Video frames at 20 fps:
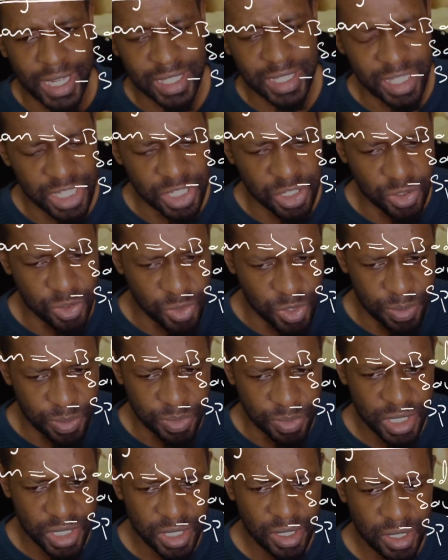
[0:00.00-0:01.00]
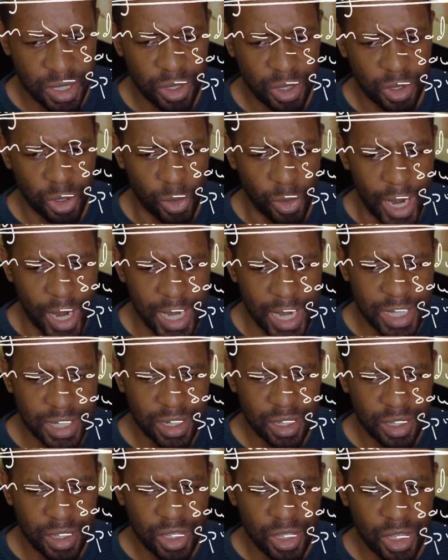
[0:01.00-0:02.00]
these dreams all right
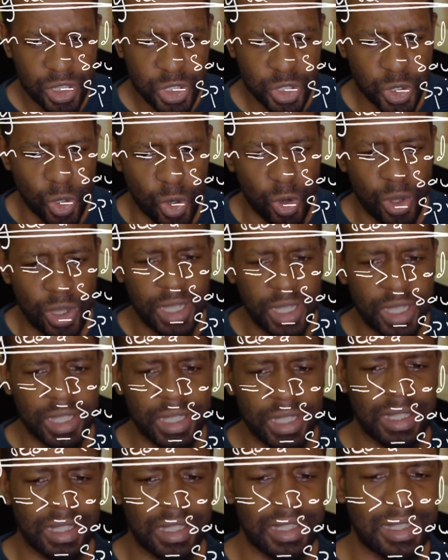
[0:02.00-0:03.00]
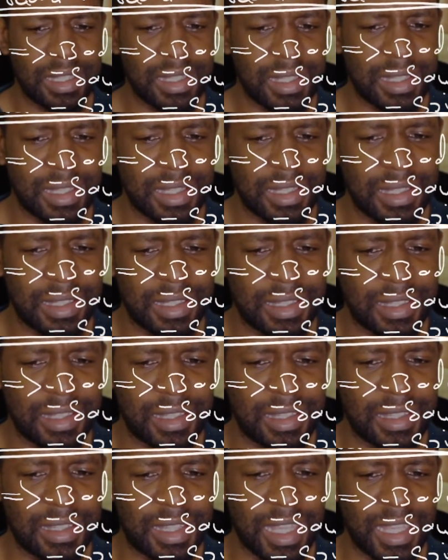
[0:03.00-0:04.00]
so
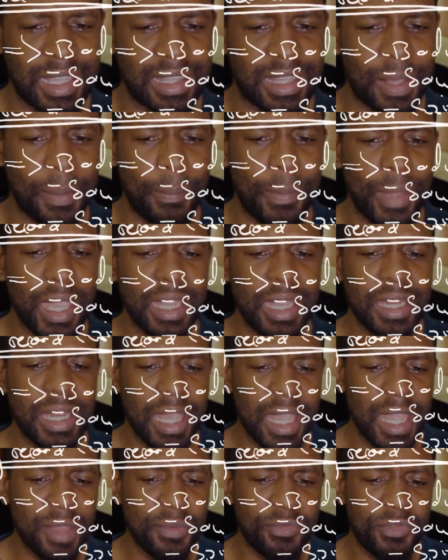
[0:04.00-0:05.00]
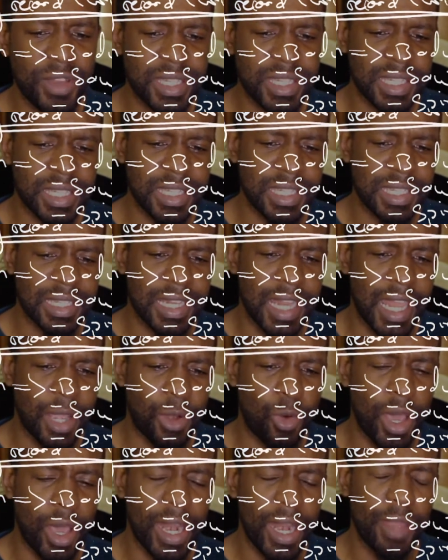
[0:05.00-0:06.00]
the, the main emphasis like
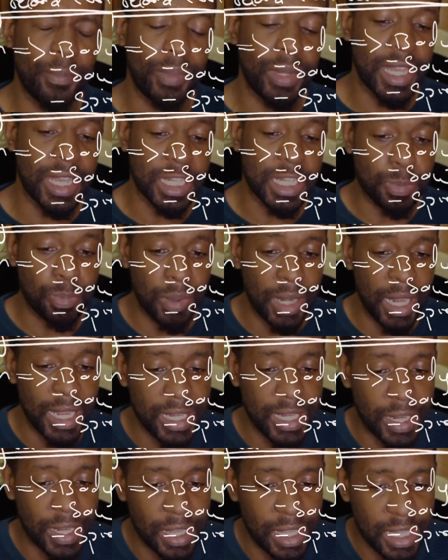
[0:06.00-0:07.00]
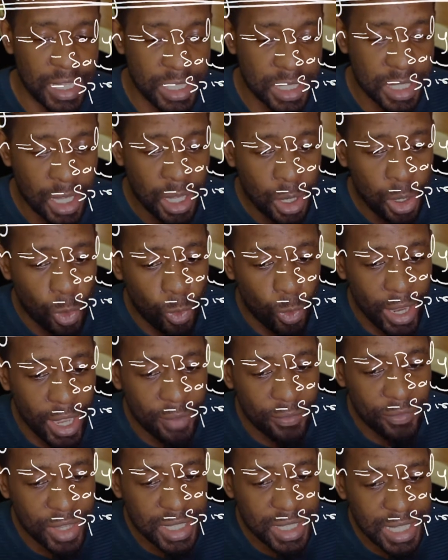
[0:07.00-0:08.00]
what i've been explaining is we
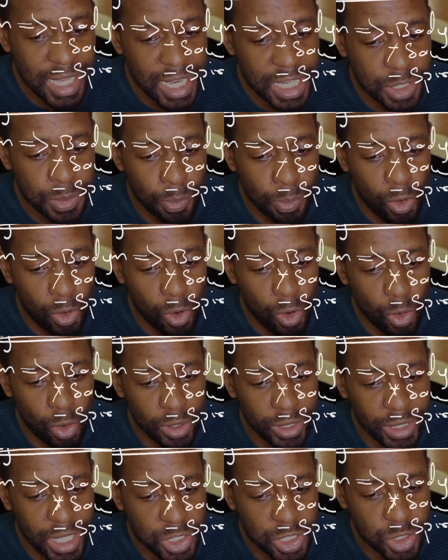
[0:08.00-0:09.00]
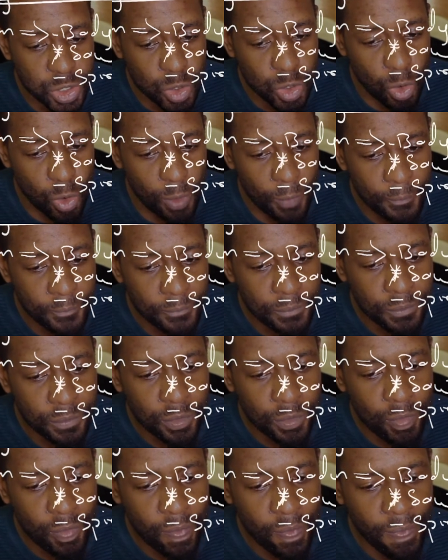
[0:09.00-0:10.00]
emphasize more on the soul
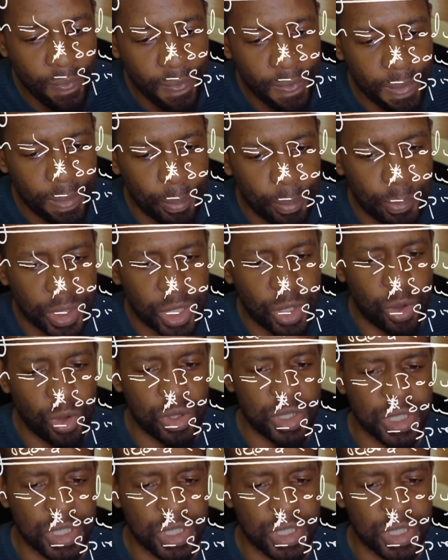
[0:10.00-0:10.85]
because